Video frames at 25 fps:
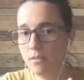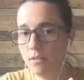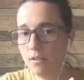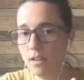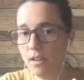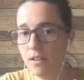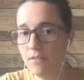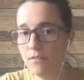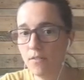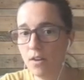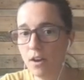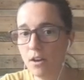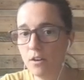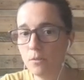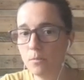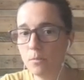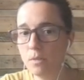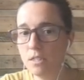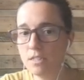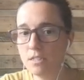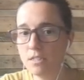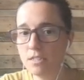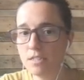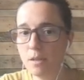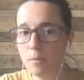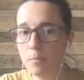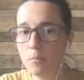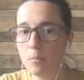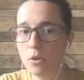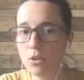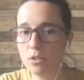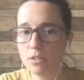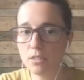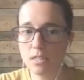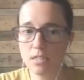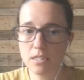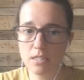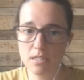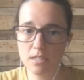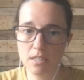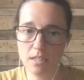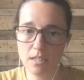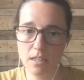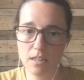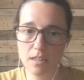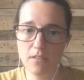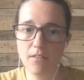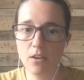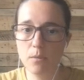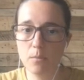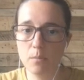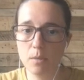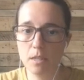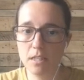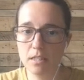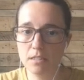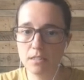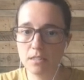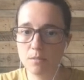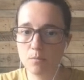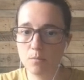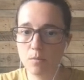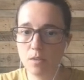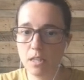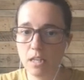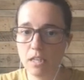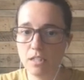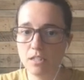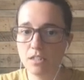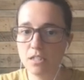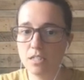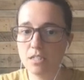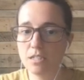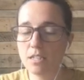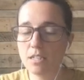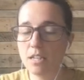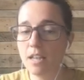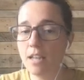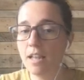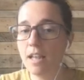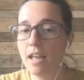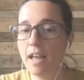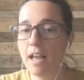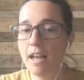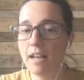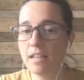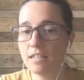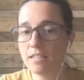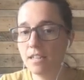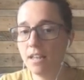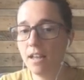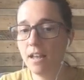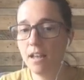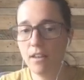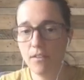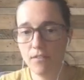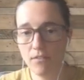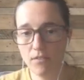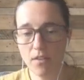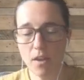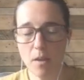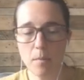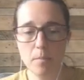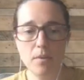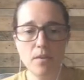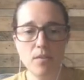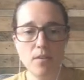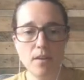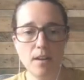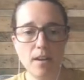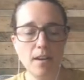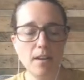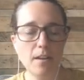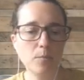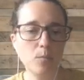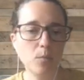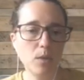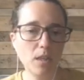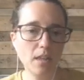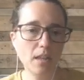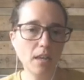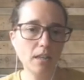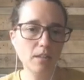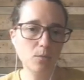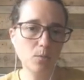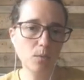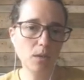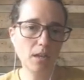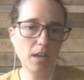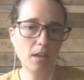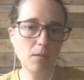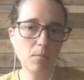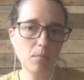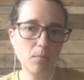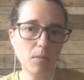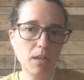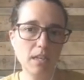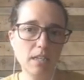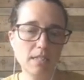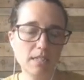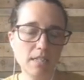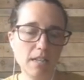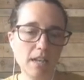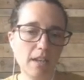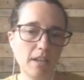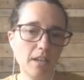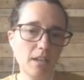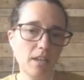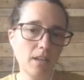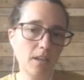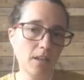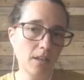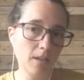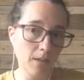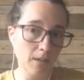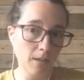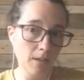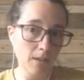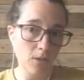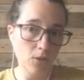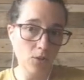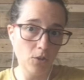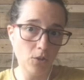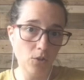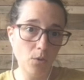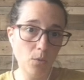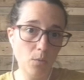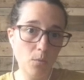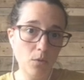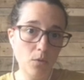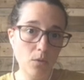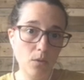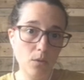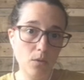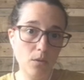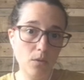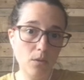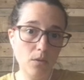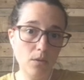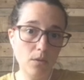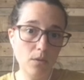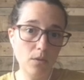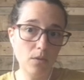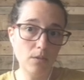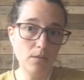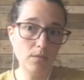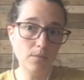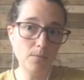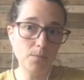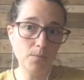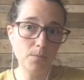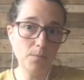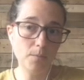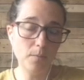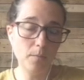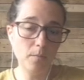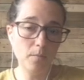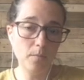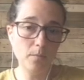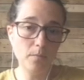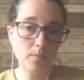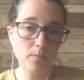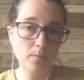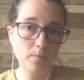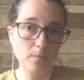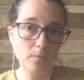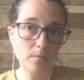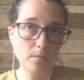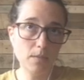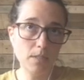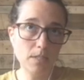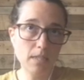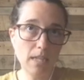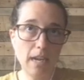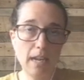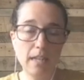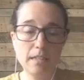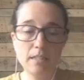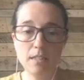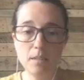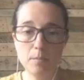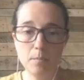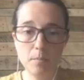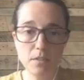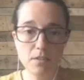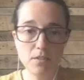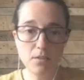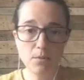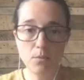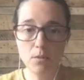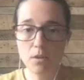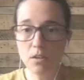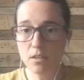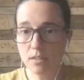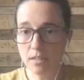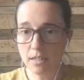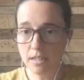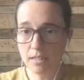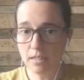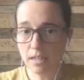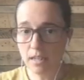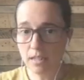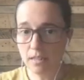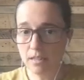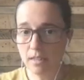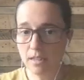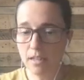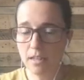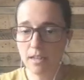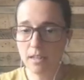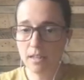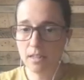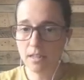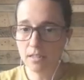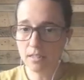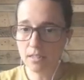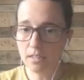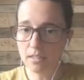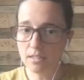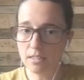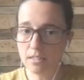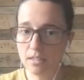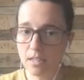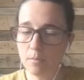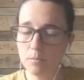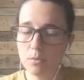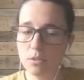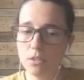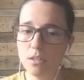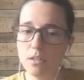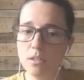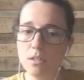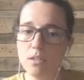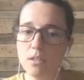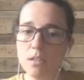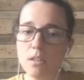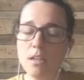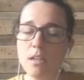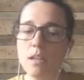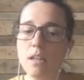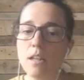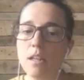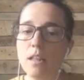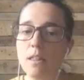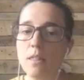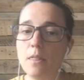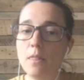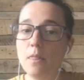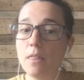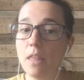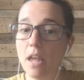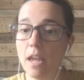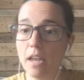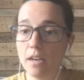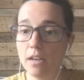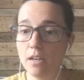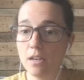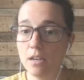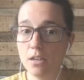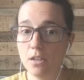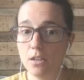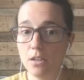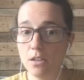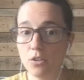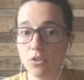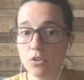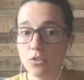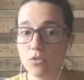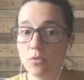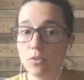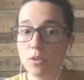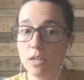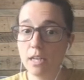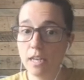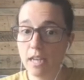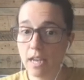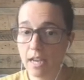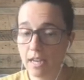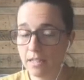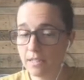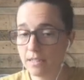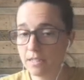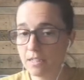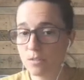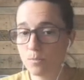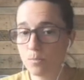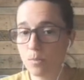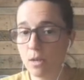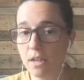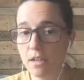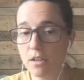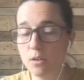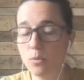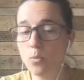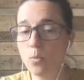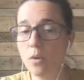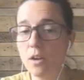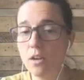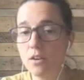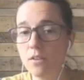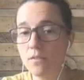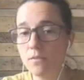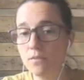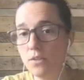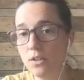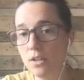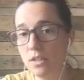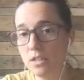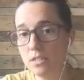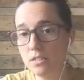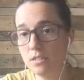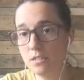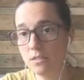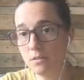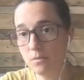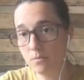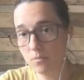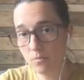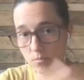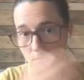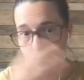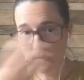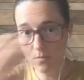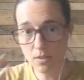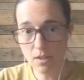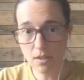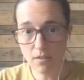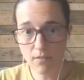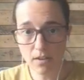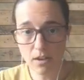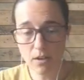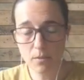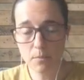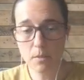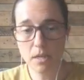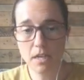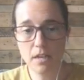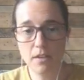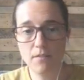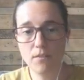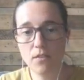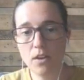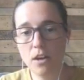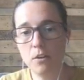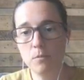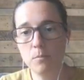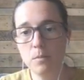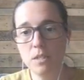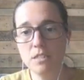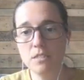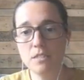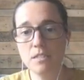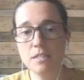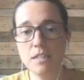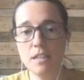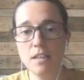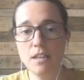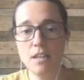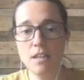environments and boxes in development stages as a ephemeral. And with that, what I mean is like you will select a piece of work, that idea, that inception, then span one of these development environments,